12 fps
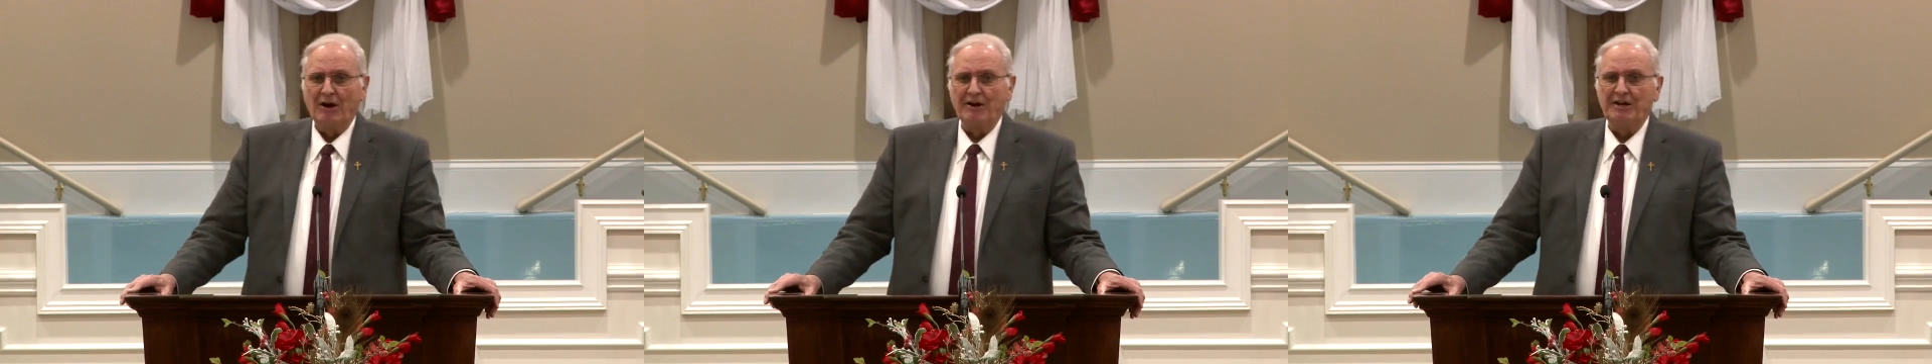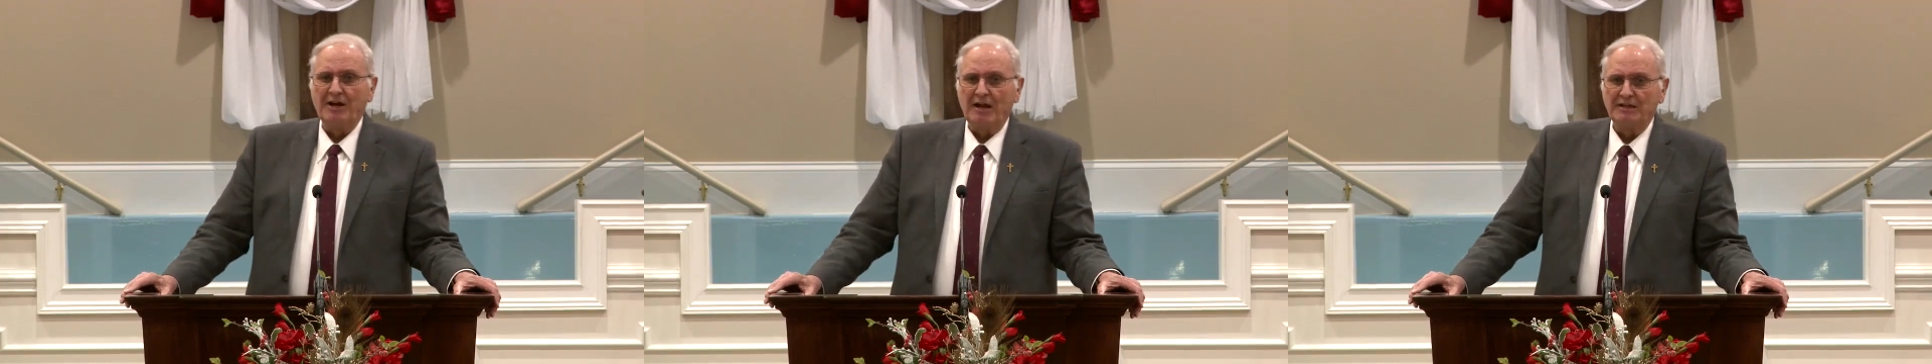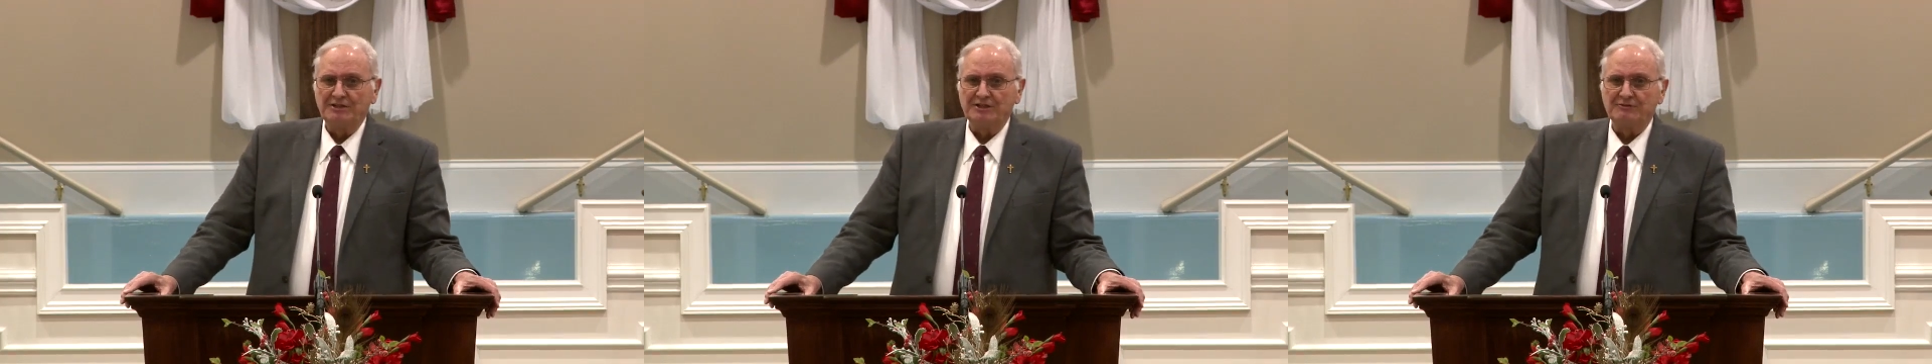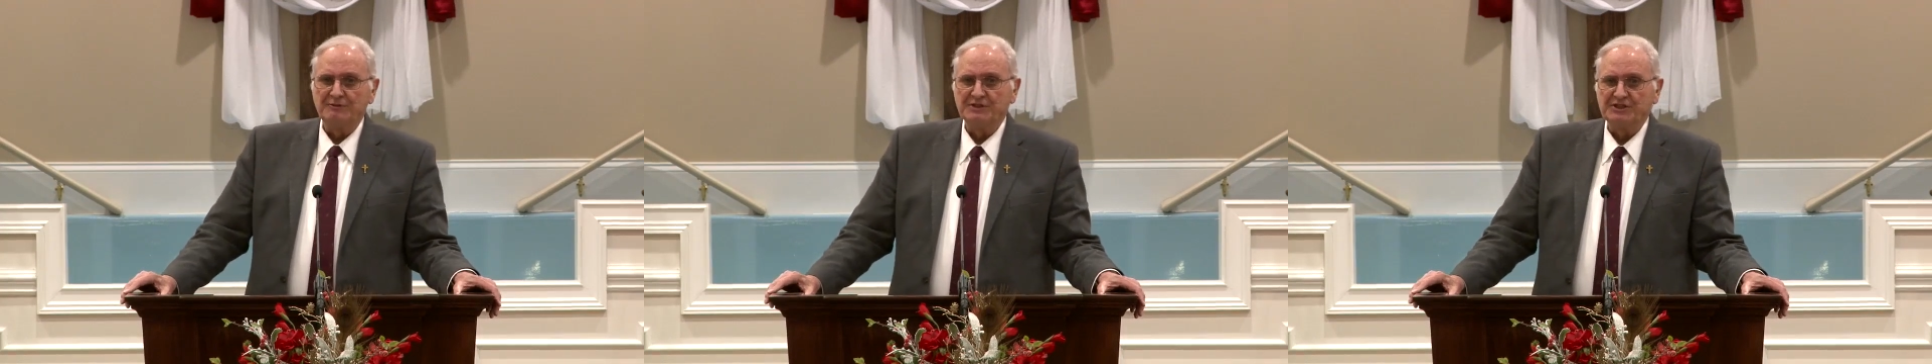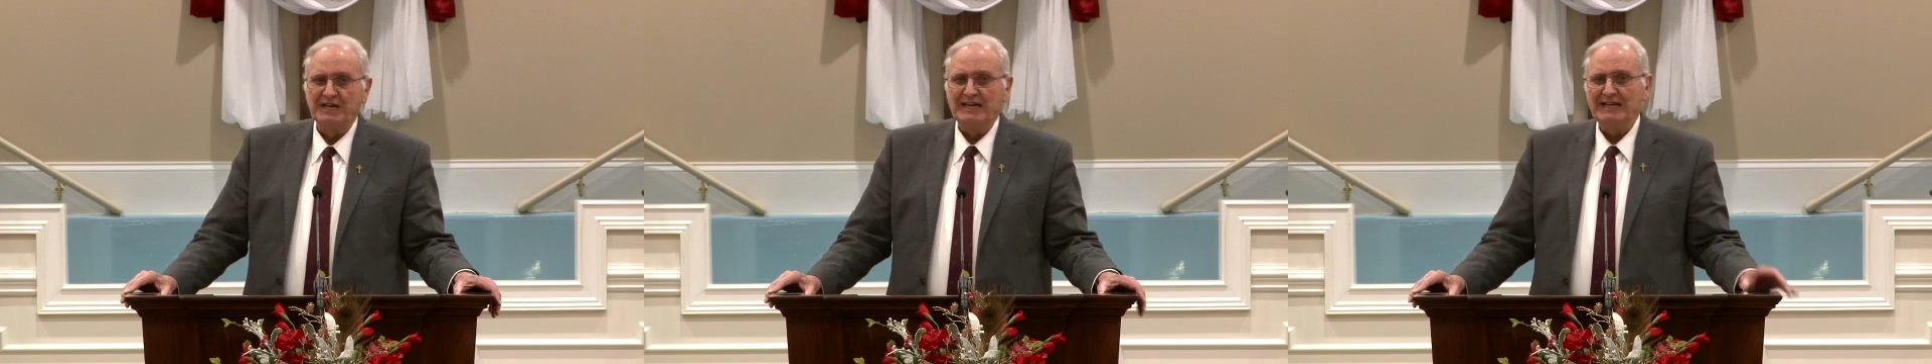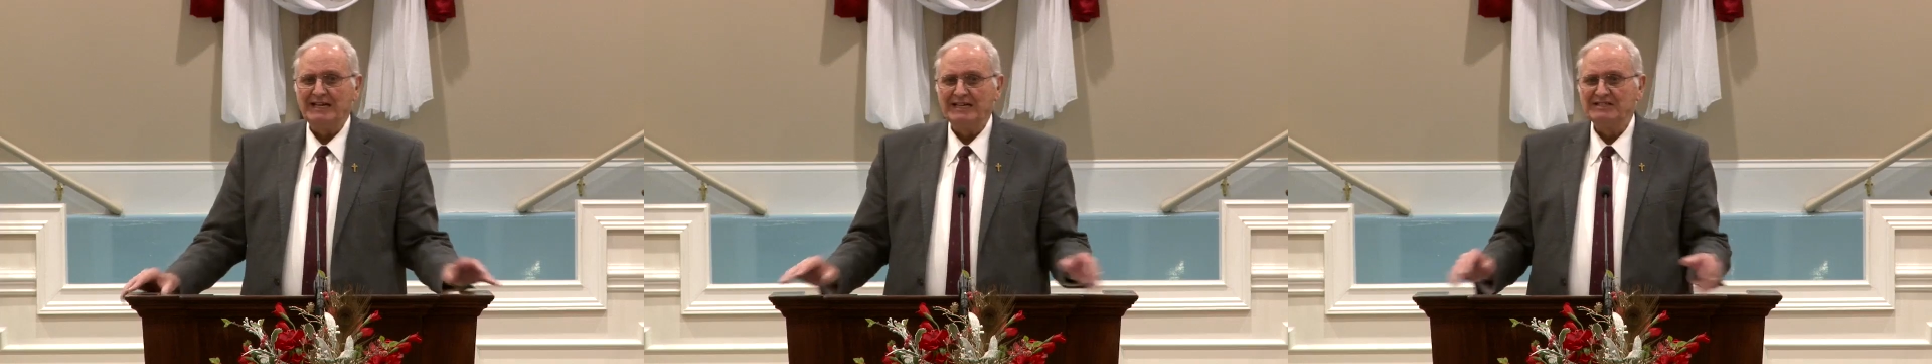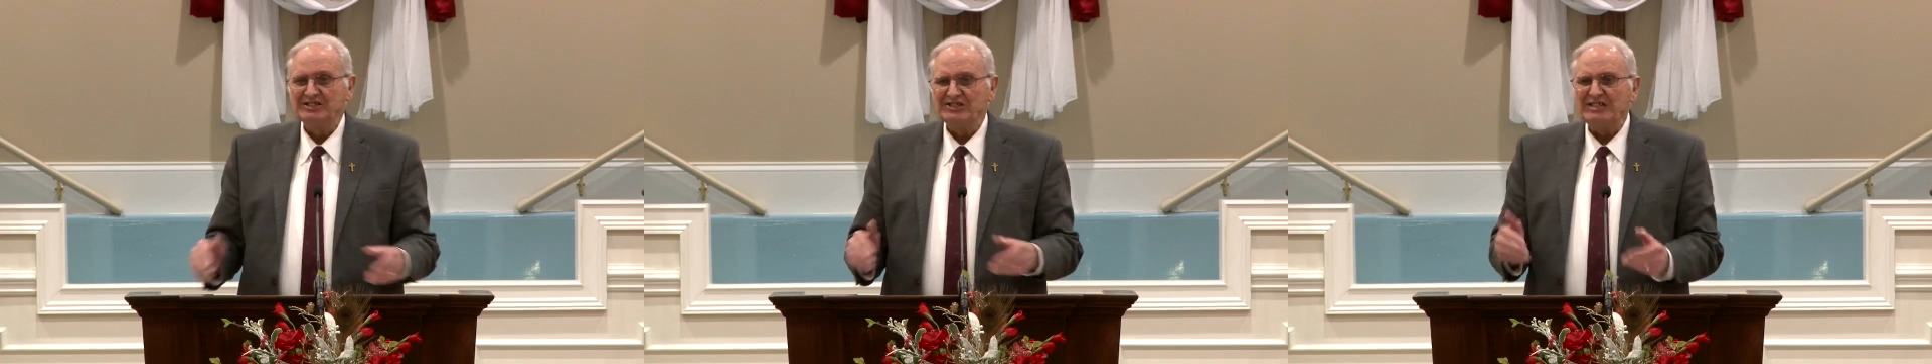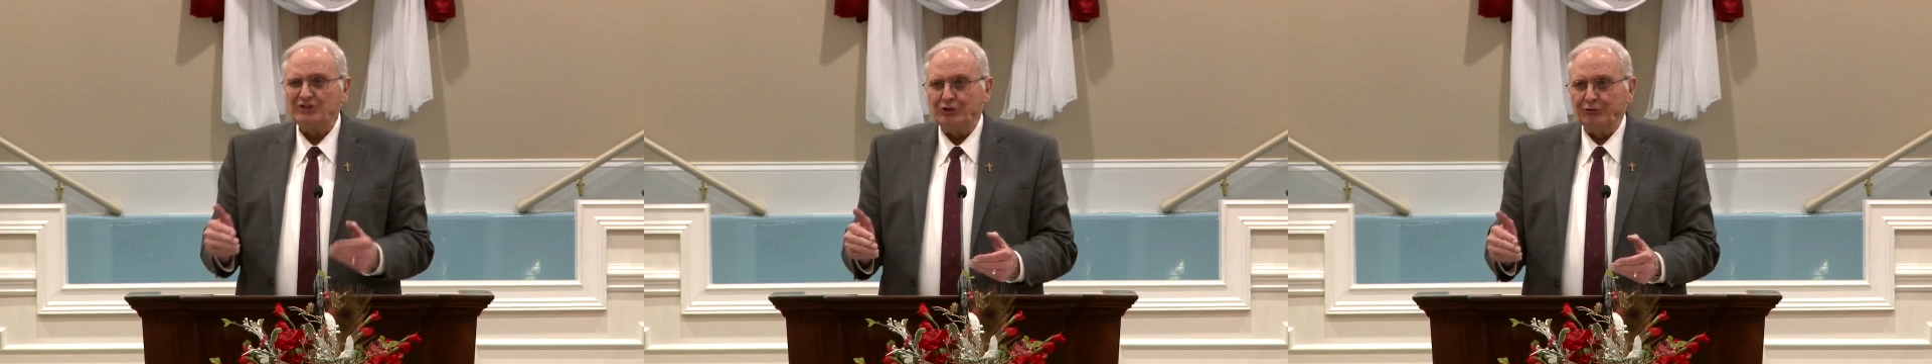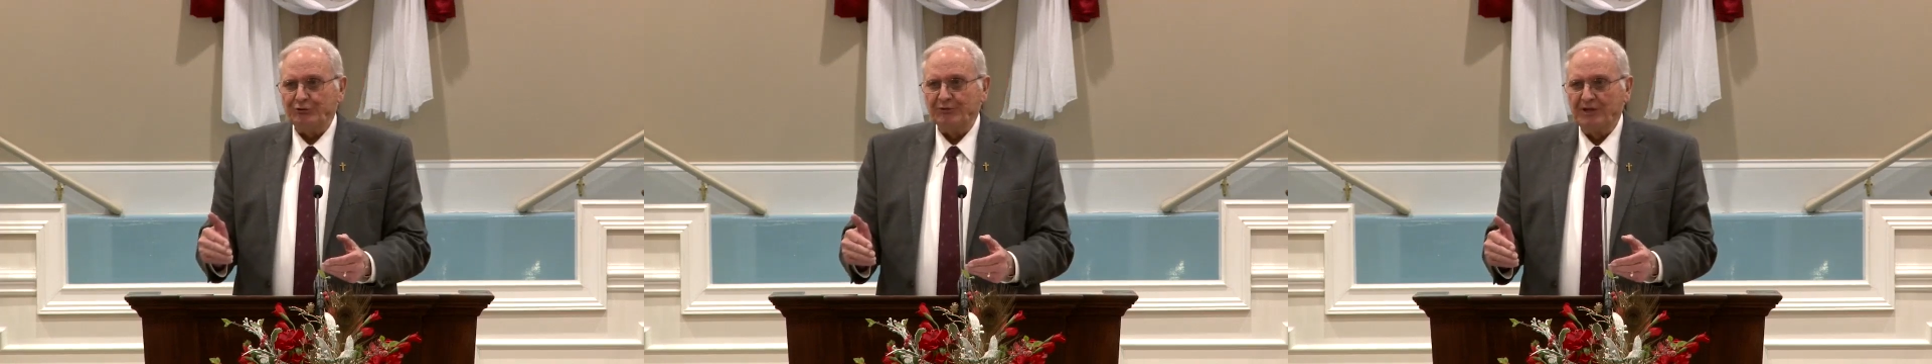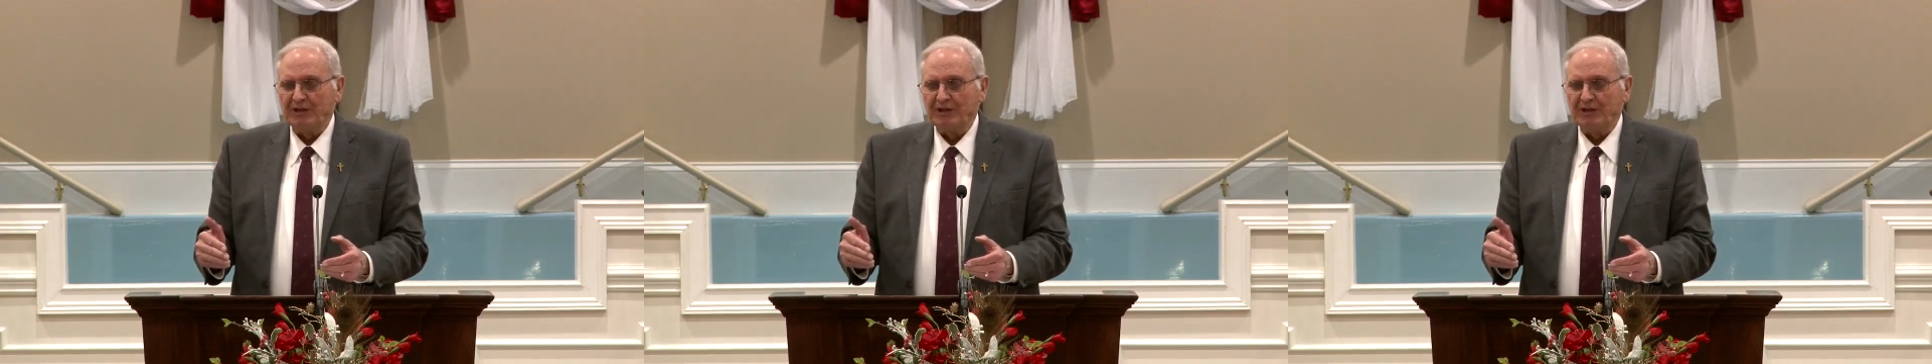archaeologist would say, in situ.